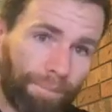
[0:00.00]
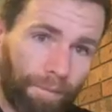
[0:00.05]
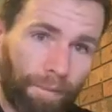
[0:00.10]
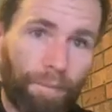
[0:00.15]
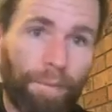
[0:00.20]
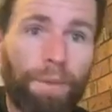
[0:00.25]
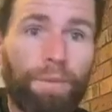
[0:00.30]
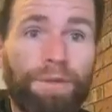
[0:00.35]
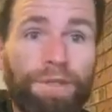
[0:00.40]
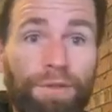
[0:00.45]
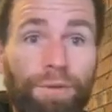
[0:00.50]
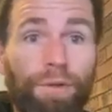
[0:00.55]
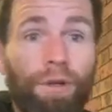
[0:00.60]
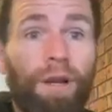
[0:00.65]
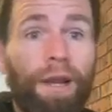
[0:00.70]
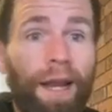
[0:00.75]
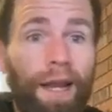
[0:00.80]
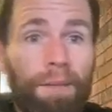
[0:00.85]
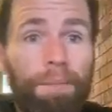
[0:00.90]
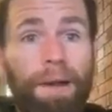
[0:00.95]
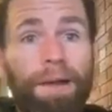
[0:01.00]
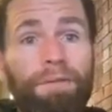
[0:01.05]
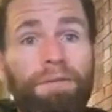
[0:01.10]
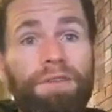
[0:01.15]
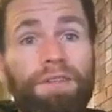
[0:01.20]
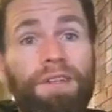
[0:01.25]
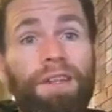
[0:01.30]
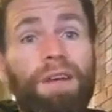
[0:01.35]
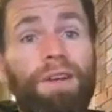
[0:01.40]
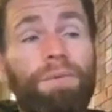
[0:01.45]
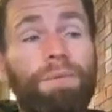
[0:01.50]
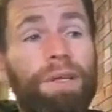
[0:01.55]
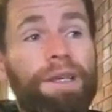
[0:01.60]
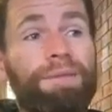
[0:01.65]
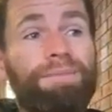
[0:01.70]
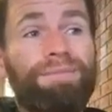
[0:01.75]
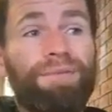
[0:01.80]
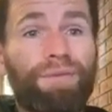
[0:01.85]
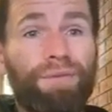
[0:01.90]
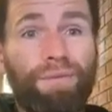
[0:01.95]
But we've still got another month. So that'll
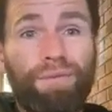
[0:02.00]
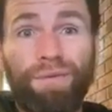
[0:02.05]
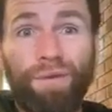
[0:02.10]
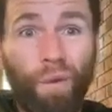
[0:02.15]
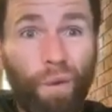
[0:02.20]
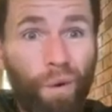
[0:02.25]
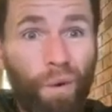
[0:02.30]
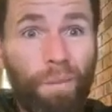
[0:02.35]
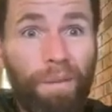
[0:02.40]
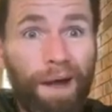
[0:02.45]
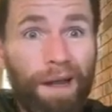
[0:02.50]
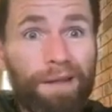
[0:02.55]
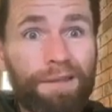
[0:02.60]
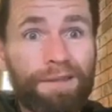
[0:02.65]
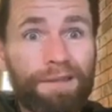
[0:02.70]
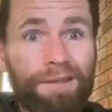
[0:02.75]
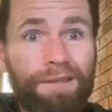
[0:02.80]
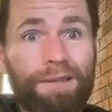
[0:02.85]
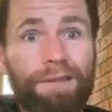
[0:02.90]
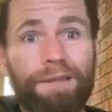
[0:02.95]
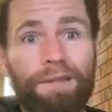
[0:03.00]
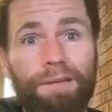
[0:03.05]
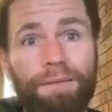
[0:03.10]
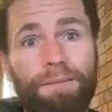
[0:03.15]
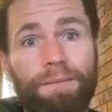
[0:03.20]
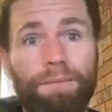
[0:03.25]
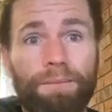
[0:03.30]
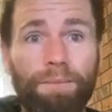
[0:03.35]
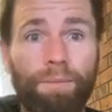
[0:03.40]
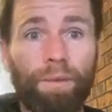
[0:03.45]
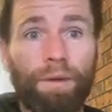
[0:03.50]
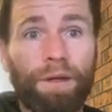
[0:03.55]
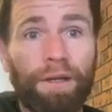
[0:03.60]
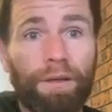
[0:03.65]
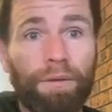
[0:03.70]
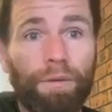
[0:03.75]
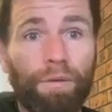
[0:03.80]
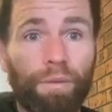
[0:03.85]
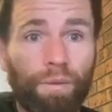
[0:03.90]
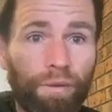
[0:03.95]
be 4 months
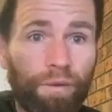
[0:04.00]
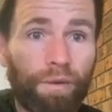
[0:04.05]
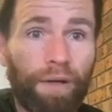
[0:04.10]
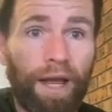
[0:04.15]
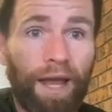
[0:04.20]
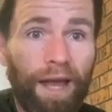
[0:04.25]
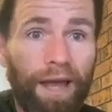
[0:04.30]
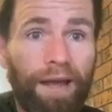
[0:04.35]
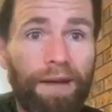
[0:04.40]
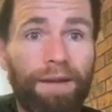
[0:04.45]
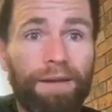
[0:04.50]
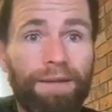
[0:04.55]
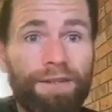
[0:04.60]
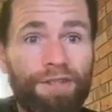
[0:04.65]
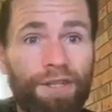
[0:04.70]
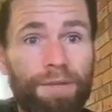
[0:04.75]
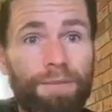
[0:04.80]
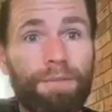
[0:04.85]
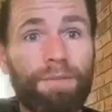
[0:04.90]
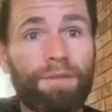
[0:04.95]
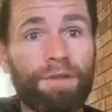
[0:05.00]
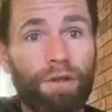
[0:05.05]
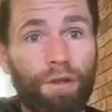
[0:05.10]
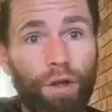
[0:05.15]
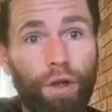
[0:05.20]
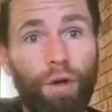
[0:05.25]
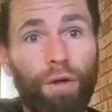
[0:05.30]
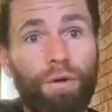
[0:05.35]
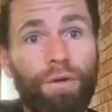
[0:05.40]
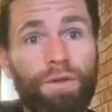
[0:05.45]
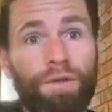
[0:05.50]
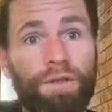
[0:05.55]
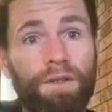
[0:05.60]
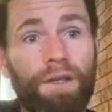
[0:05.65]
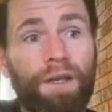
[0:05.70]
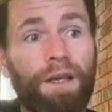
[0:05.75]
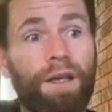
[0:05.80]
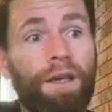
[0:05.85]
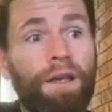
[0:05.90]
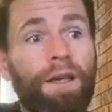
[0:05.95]
where we've had gyms closed.
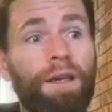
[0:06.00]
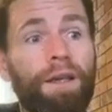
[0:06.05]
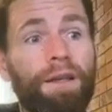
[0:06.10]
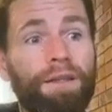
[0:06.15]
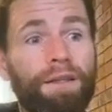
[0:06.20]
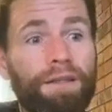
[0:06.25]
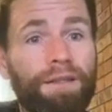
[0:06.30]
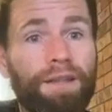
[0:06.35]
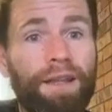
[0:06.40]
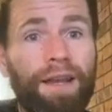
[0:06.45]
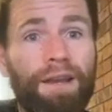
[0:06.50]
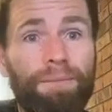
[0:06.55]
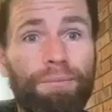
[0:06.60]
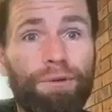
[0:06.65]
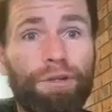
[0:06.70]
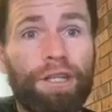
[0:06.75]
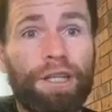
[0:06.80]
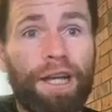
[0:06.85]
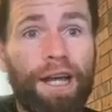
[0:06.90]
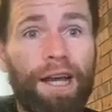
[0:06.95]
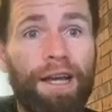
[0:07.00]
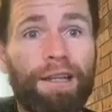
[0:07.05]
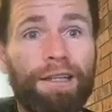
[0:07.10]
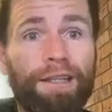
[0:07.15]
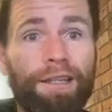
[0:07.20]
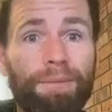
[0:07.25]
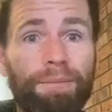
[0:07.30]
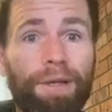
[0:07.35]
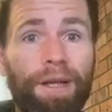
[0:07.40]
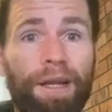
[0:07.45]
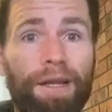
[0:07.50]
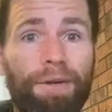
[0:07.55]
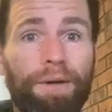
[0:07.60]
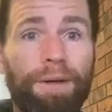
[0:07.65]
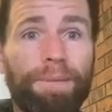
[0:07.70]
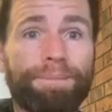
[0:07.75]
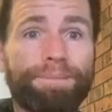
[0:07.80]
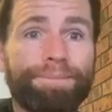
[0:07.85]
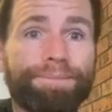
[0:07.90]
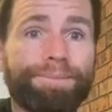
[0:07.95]
It's getting pretty gnarly. But
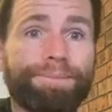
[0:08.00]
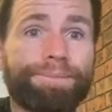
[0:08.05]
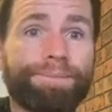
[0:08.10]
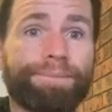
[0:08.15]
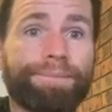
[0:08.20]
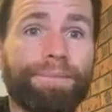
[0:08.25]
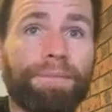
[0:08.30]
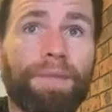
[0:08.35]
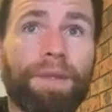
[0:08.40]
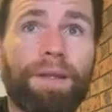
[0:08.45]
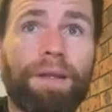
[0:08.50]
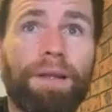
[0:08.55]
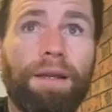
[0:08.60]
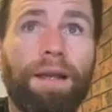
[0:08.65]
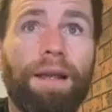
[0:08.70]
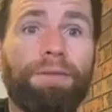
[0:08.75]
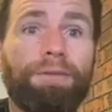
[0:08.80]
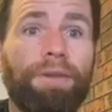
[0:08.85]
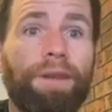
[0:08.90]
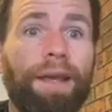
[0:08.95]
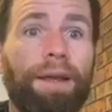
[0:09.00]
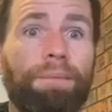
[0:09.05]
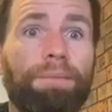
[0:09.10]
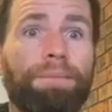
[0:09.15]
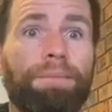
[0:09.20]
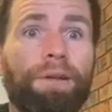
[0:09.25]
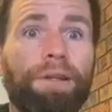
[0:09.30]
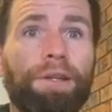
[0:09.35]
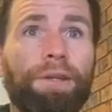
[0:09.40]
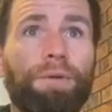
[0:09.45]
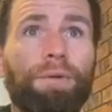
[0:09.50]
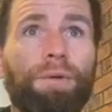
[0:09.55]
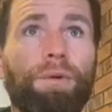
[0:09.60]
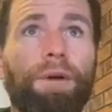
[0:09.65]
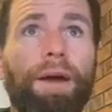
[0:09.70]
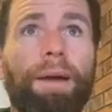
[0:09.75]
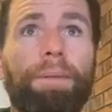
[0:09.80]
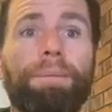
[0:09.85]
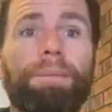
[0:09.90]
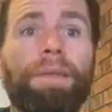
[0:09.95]
anyway, enough of that political
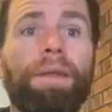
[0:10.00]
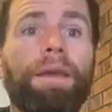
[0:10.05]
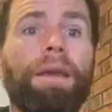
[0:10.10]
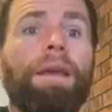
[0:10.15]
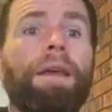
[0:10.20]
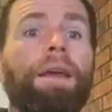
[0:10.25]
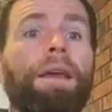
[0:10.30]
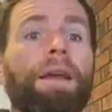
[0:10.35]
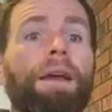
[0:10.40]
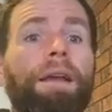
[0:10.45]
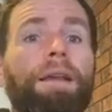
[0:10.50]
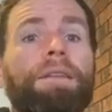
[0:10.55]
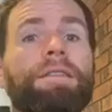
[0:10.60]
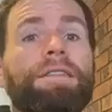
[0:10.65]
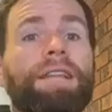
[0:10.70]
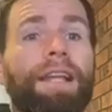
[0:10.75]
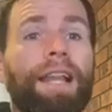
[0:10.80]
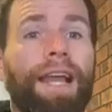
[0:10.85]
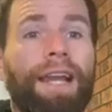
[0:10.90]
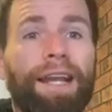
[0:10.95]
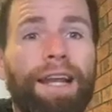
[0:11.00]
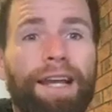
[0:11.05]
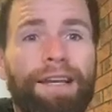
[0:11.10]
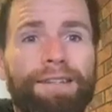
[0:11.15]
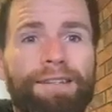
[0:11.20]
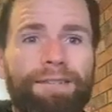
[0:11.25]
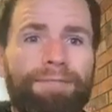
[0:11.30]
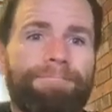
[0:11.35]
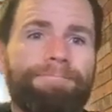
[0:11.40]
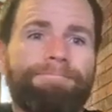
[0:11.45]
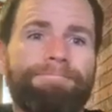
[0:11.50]
crap. See you later, guys.